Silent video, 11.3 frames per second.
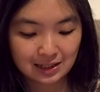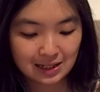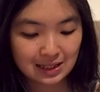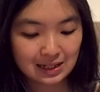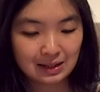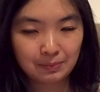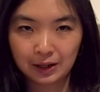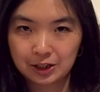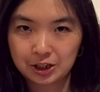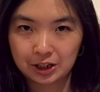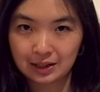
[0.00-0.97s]
Disney
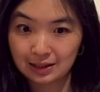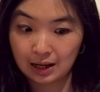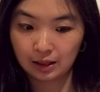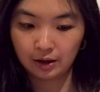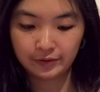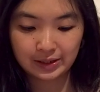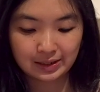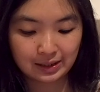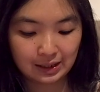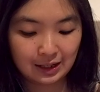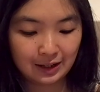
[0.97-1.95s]
picture because I love
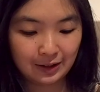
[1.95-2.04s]
Disney.